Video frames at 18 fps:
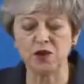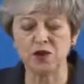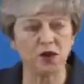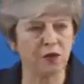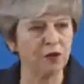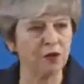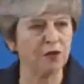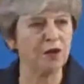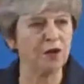
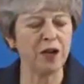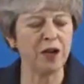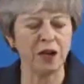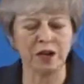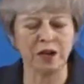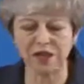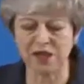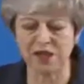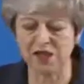geography,
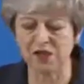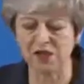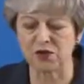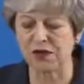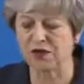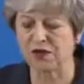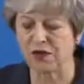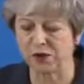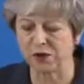our
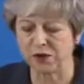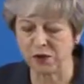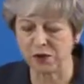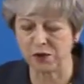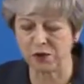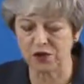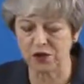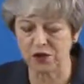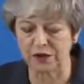history and our
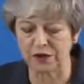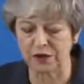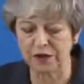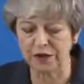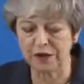future.